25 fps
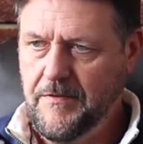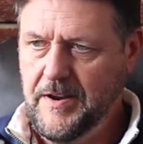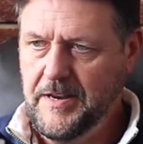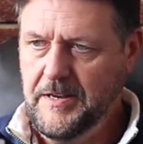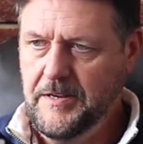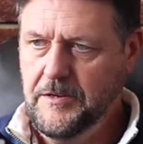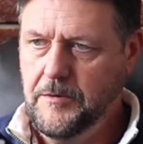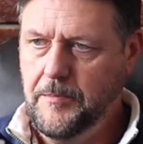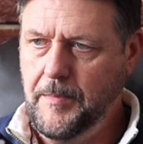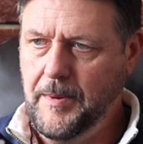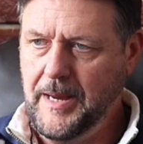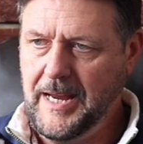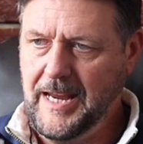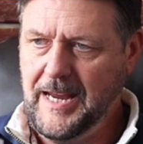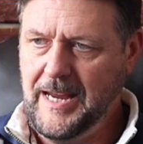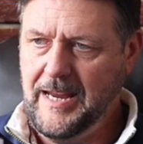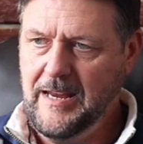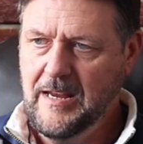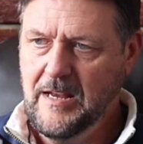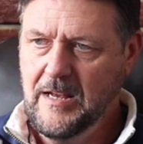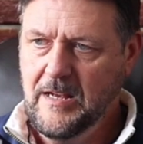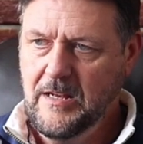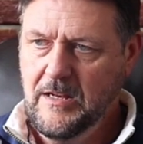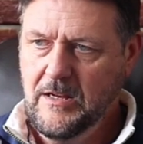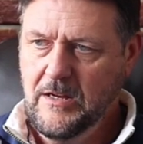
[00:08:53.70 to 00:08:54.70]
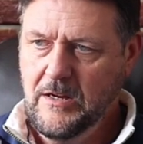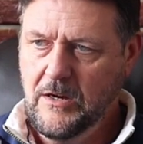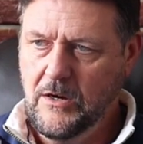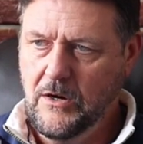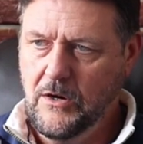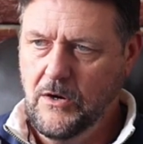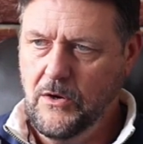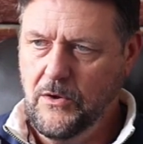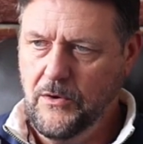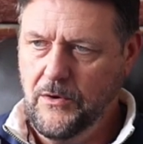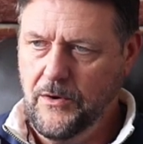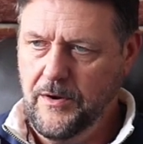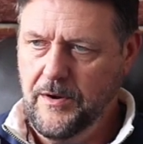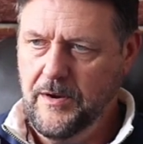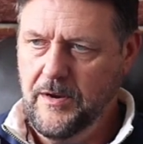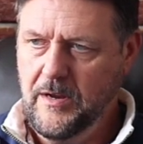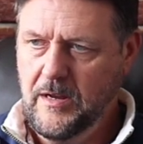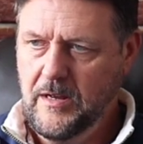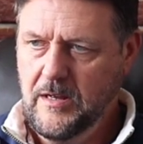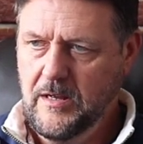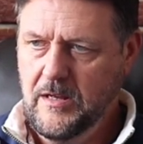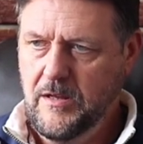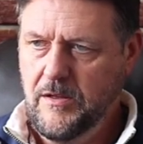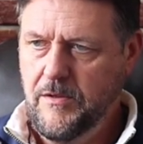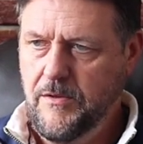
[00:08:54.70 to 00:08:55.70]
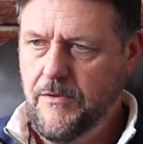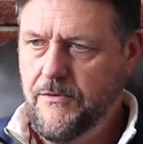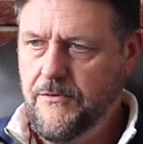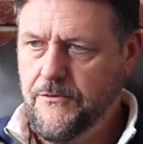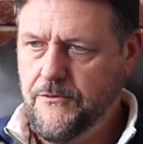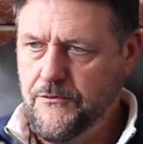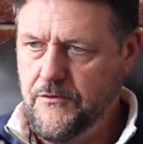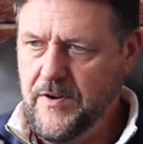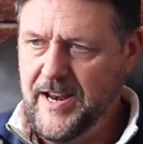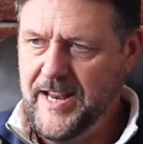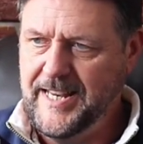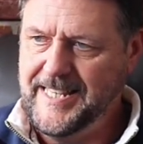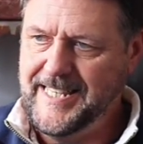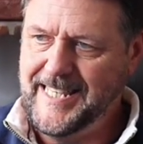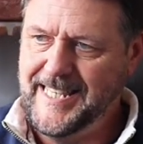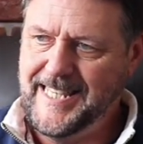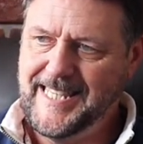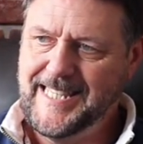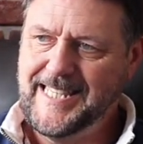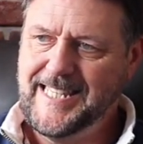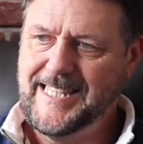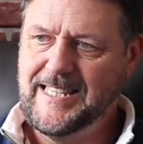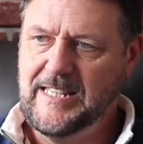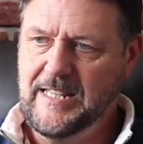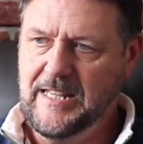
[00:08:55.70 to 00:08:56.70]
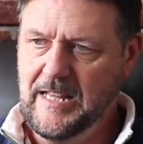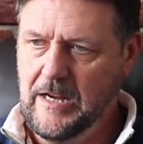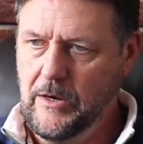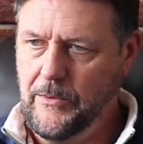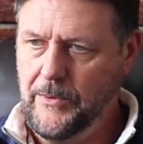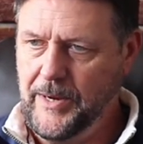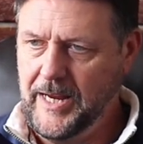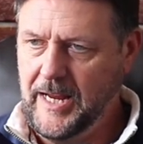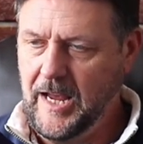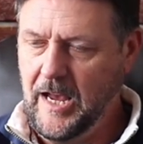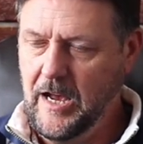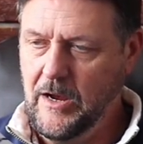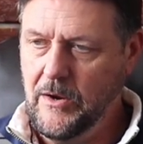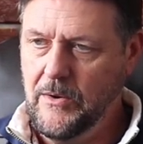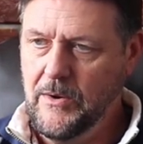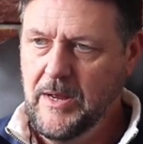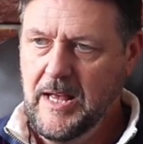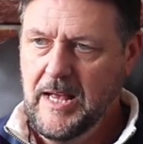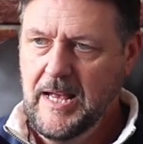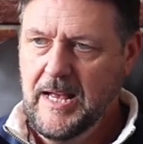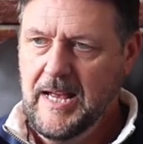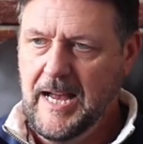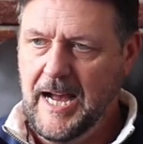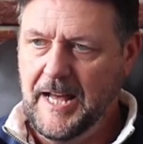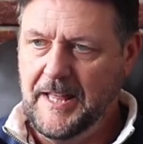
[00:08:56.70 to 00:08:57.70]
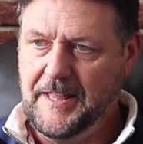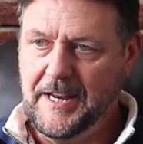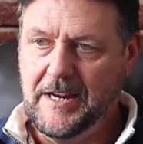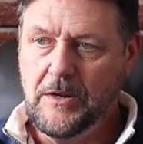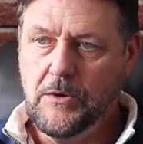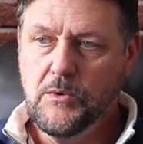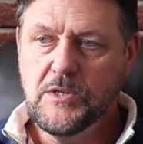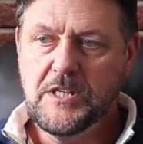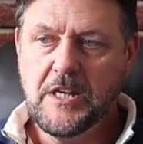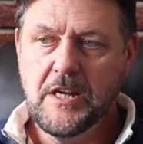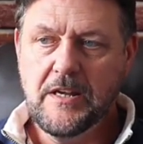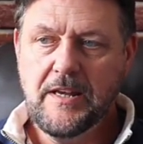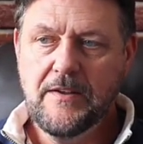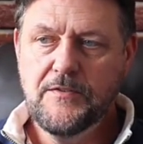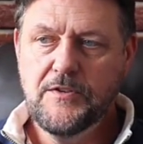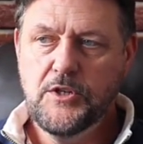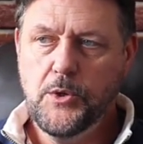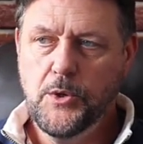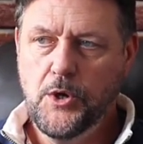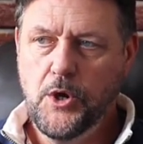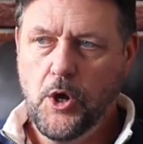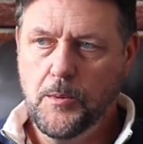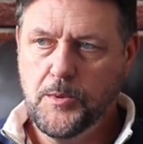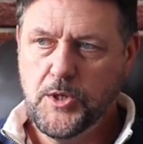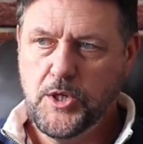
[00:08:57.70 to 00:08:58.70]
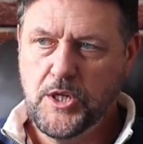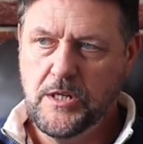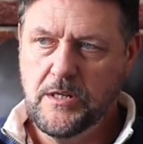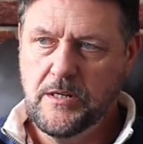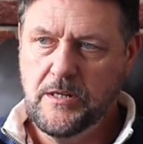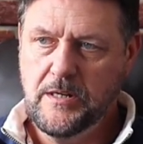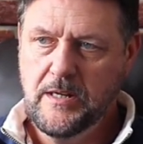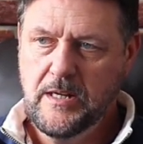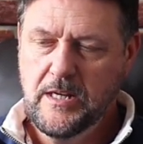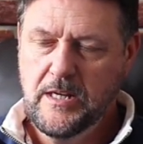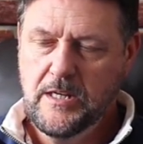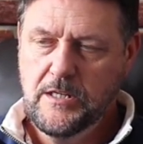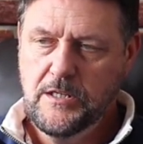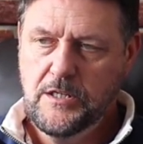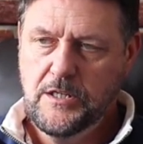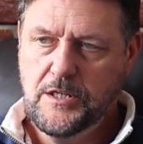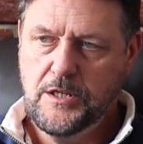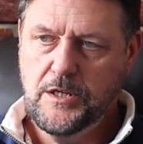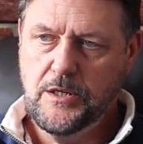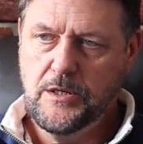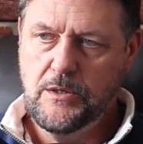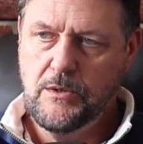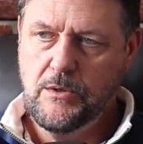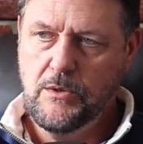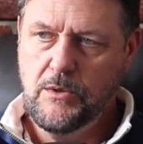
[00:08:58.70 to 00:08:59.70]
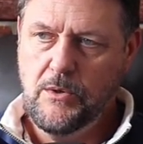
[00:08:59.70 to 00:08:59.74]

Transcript: me on Threads. There we go. And that also gives you an option to